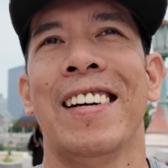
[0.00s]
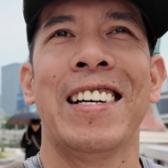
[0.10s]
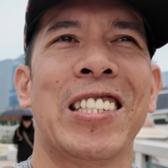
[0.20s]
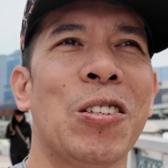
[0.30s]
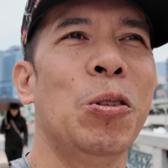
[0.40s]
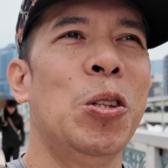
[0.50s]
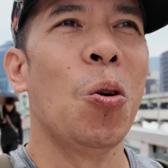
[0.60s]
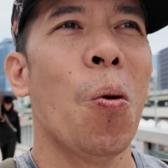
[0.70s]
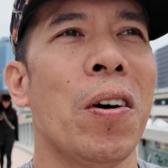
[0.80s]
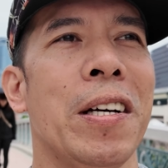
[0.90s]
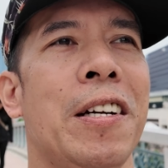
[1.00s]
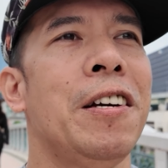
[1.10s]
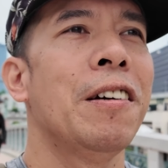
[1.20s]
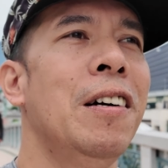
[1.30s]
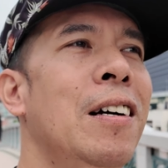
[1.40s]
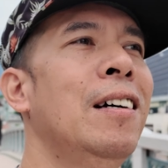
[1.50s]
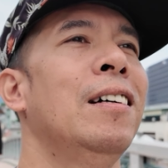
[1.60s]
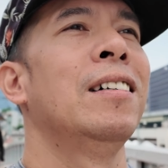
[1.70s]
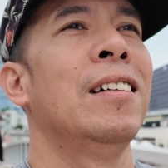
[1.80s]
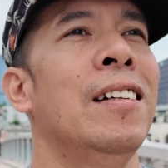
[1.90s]
Yeah, it's good to walk in here.
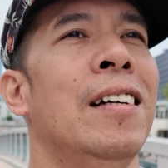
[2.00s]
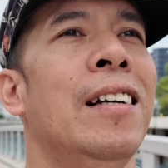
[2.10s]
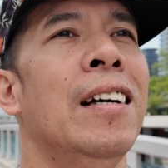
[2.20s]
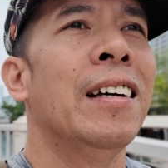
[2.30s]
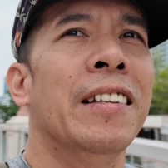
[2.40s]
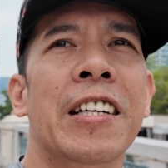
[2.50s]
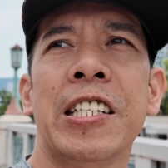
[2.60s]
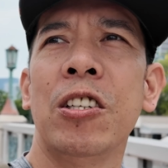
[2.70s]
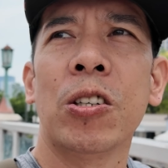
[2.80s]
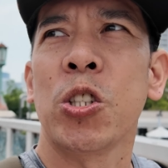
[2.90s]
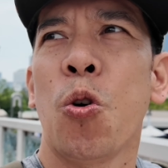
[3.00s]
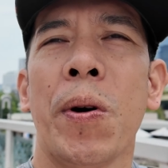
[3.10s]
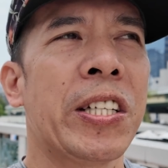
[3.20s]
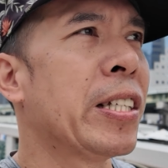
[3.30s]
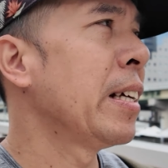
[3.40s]
There's no so much